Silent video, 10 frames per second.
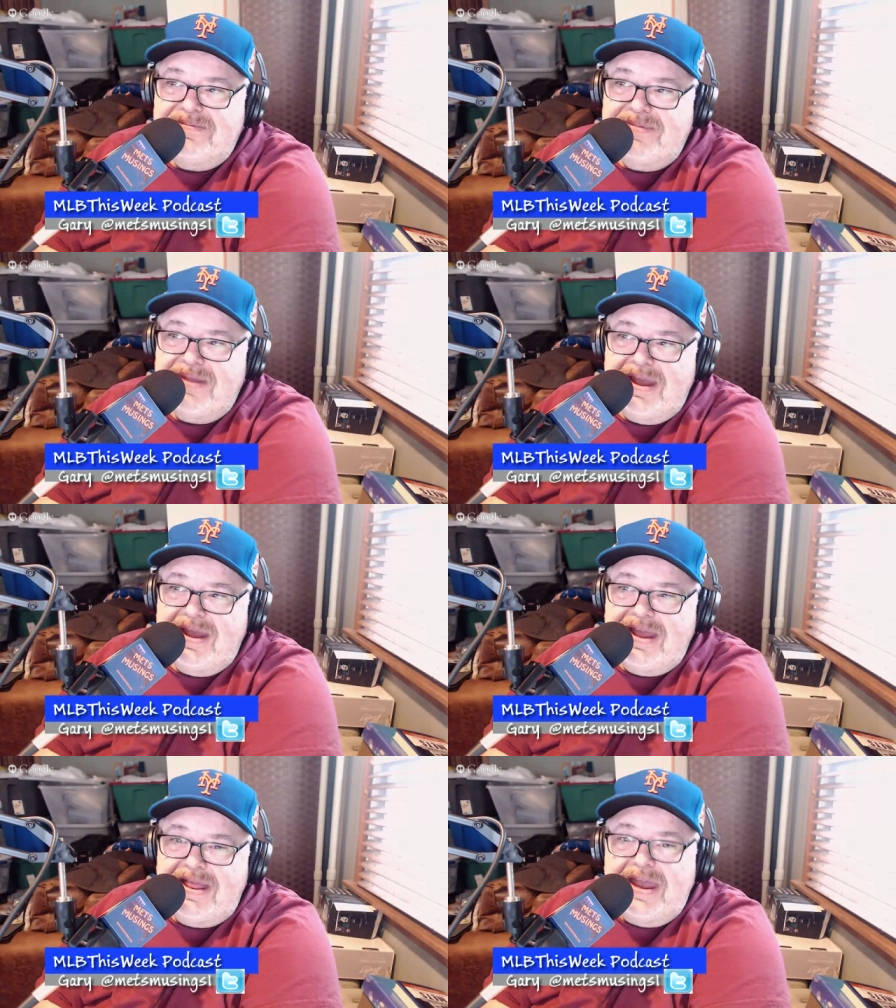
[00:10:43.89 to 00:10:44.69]
he
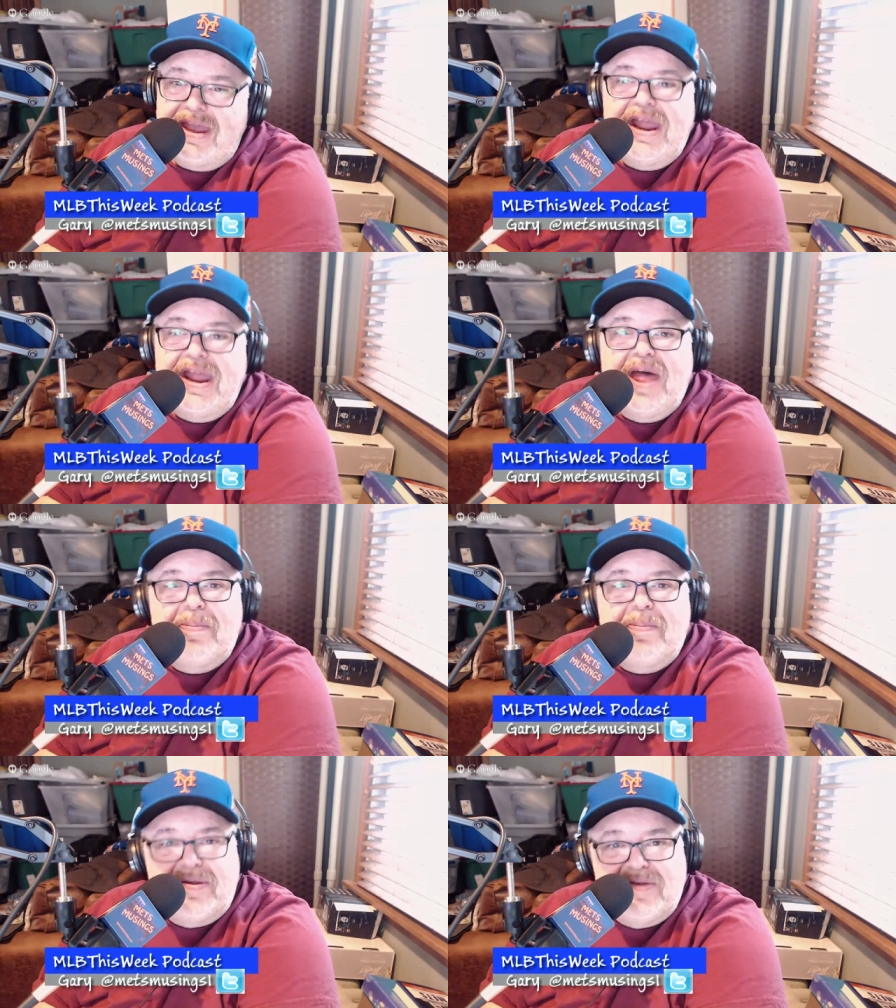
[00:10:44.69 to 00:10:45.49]
didn't help his
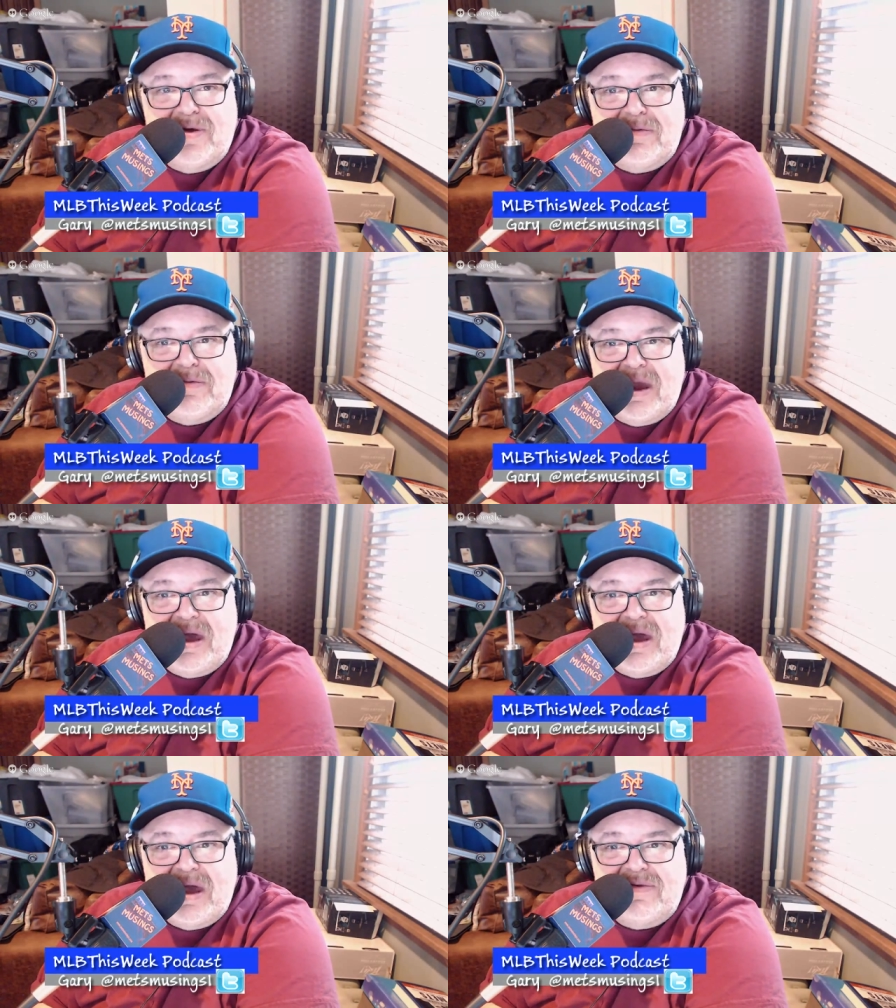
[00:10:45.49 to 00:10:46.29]
own
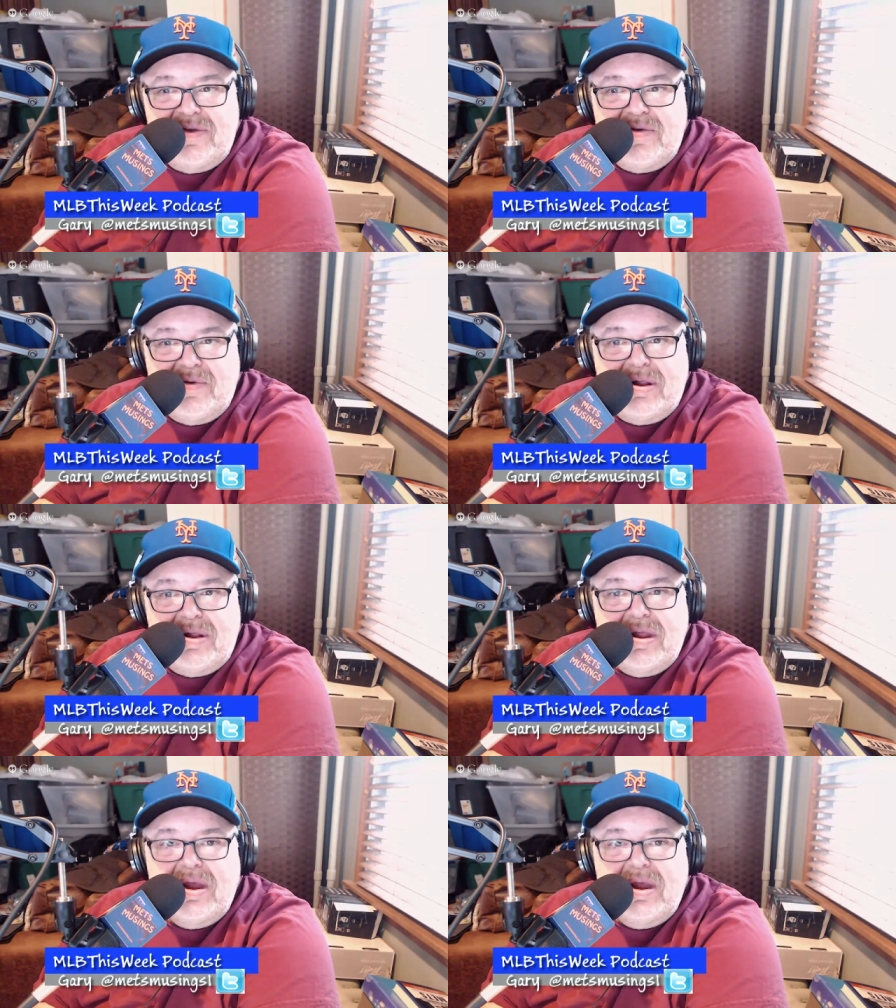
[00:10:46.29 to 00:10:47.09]
matters at all
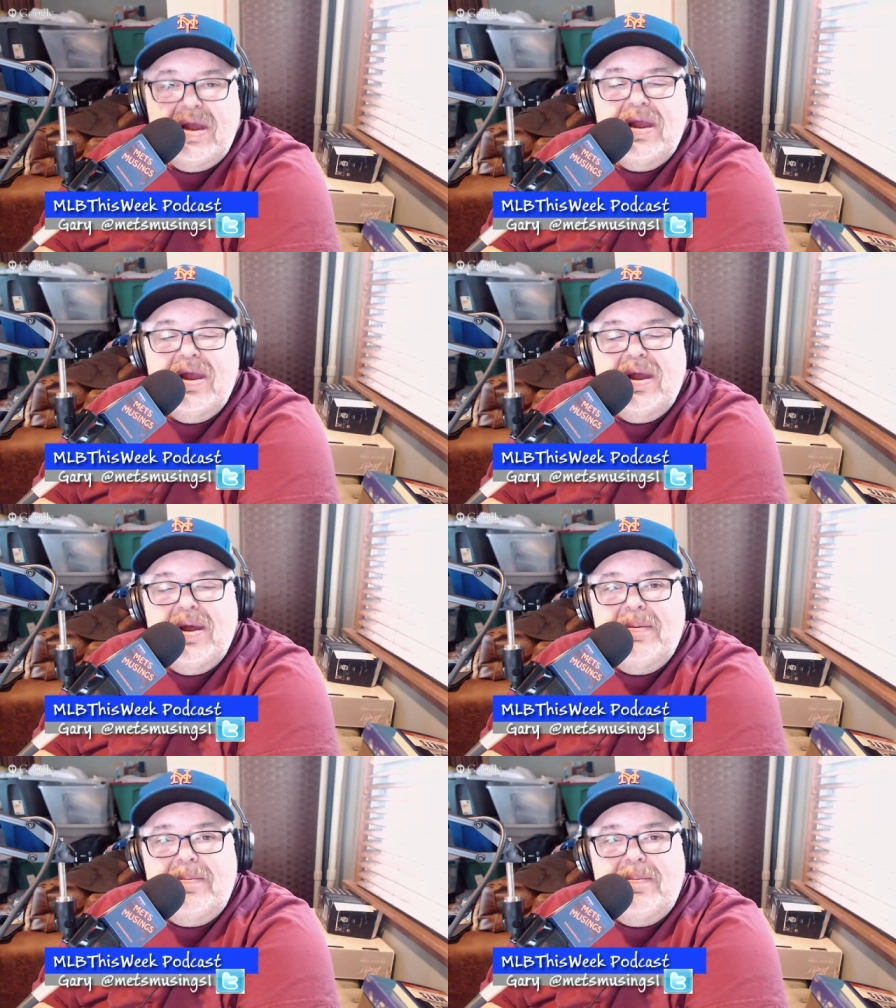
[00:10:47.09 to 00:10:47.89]

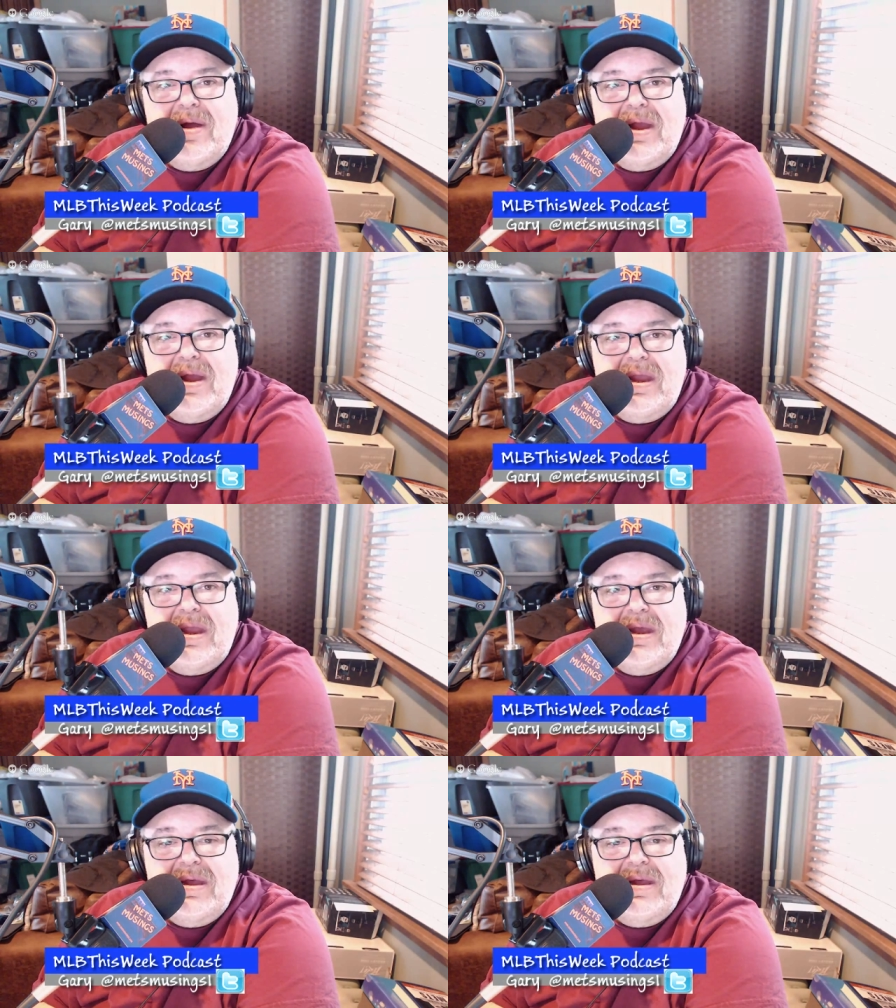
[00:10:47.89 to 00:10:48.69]
by
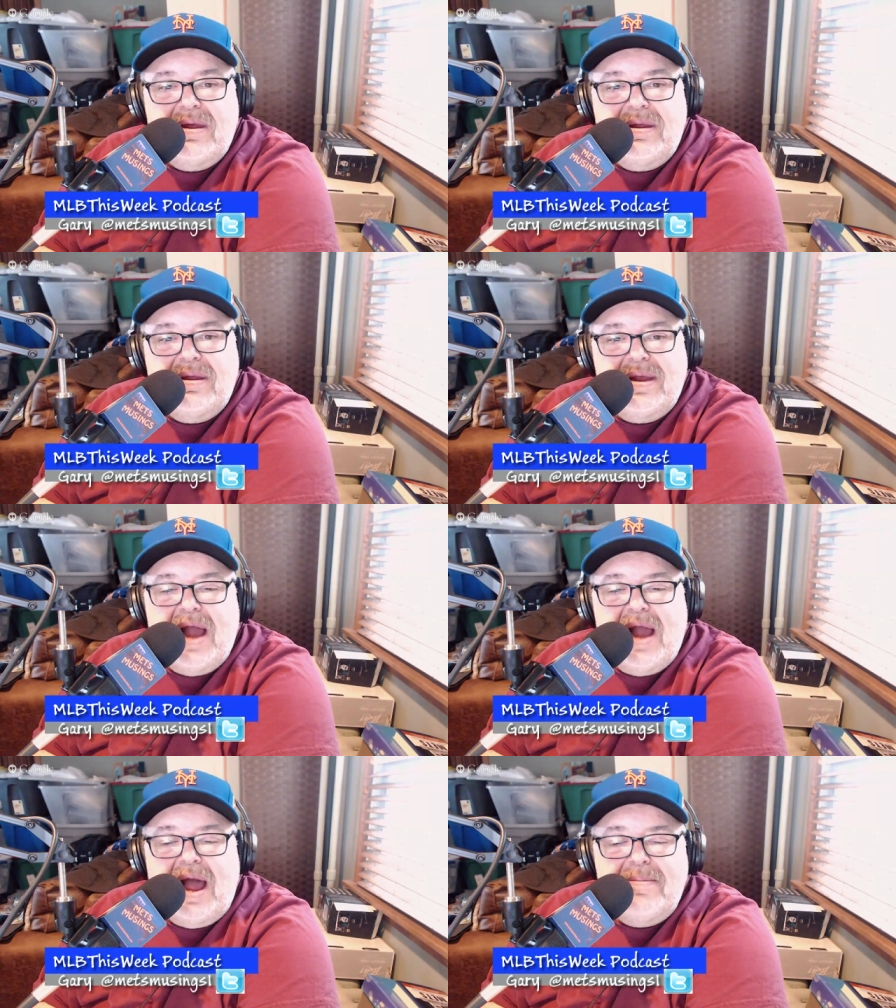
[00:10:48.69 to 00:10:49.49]
the
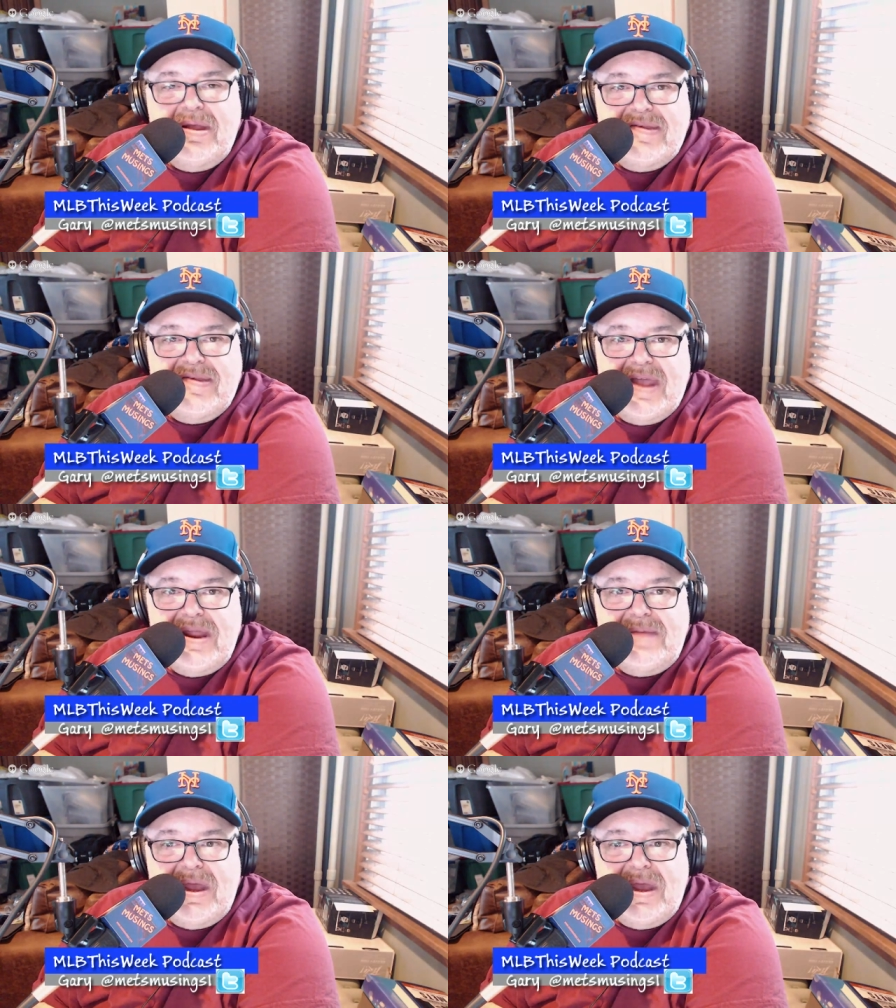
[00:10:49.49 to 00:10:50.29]
comments that he
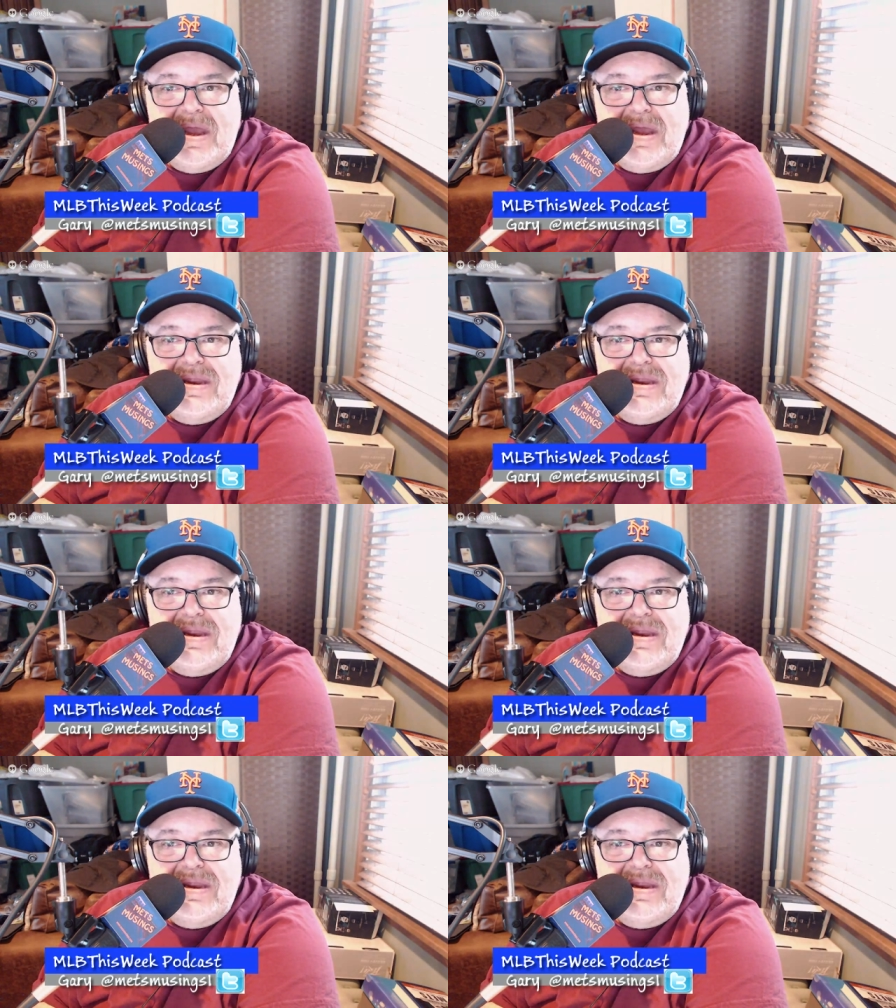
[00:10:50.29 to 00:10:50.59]
made, and